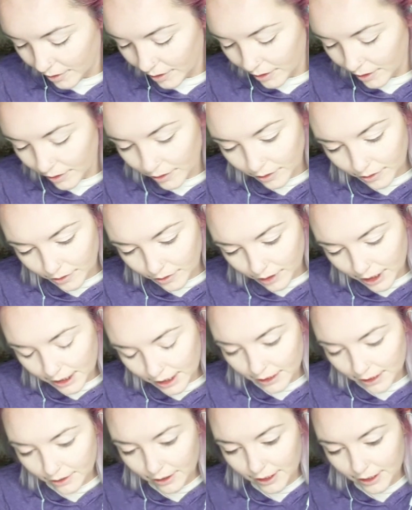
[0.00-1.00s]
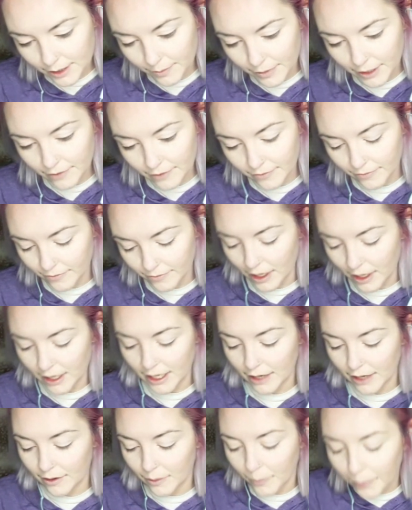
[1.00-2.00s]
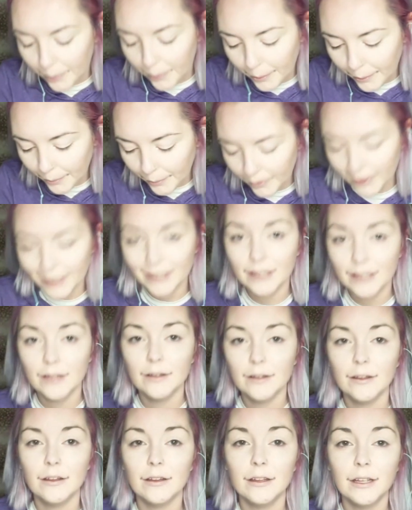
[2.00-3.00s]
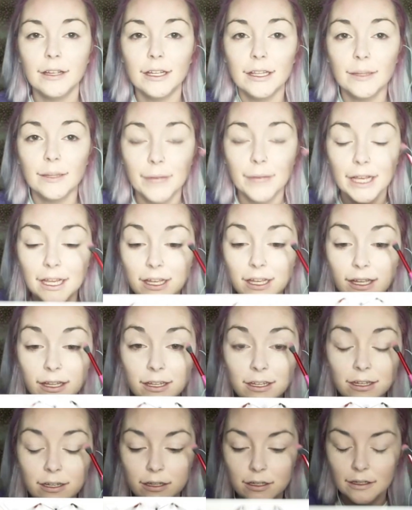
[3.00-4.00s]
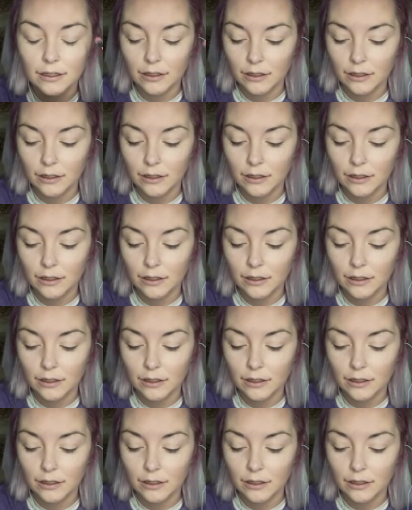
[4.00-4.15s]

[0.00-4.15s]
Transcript: in the crease. There's a bit of fallout in the pan.